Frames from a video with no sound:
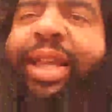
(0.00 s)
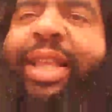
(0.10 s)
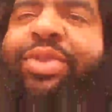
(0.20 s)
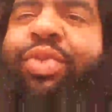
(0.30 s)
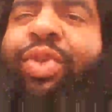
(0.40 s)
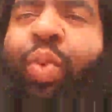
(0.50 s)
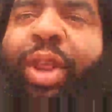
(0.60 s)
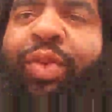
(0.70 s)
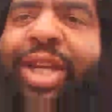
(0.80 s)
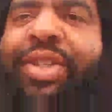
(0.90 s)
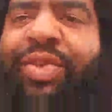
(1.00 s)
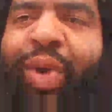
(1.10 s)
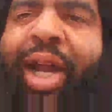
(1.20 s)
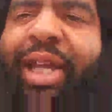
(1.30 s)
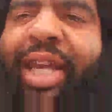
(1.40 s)
to that's one of the reasons
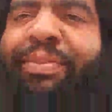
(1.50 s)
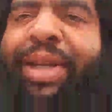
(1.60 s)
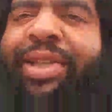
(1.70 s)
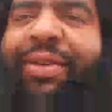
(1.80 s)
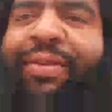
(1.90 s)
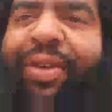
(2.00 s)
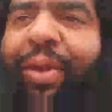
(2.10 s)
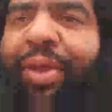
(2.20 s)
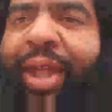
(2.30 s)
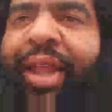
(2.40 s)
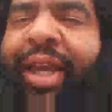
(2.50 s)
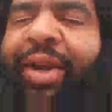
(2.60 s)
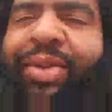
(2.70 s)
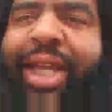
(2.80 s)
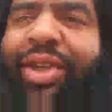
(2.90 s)
why I keep myself filthy. Like I
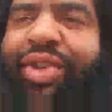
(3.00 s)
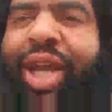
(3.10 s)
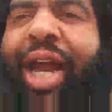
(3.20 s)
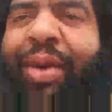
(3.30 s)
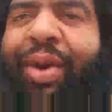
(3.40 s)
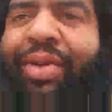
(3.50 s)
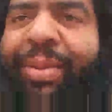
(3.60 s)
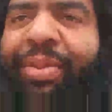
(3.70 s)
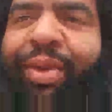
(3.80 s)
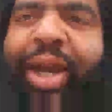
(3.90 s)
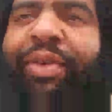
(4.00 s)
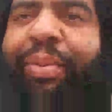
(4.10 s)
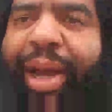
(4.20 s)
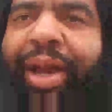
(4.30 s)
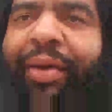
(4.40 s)
don't take showers. I'm 300
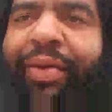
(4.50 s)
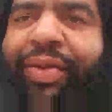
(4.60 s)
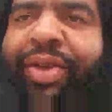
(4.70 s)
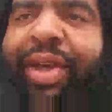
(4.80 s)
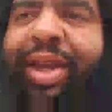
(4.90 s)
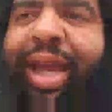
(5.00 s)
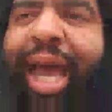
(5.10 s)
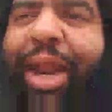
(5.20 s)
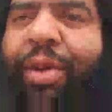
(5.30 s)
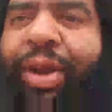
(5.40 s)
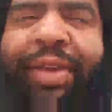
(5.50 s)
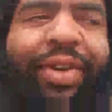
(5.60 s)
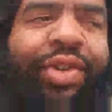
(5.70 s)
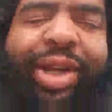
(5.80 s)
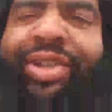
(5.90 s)
pounds. I don't
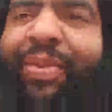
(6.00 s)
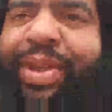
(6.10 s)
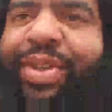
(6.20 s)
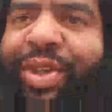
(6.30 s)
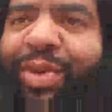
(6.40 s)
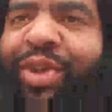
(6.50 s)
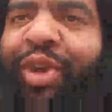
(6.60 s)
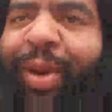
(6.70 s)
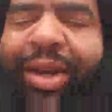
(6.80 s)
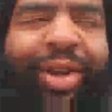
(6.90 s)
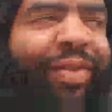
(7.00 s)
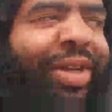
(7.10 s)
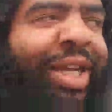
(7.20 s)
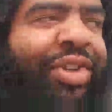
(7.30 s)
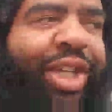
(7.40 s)
even dress up this YouTube. I don't
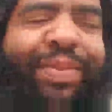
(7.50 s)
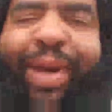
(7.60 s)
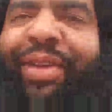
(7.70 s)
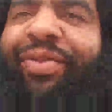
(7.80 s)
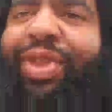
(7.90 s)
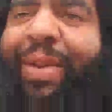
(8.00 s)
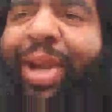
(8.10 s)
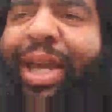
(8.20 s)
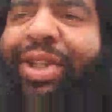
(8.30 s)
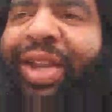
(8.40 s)
even adjust my thumbnails.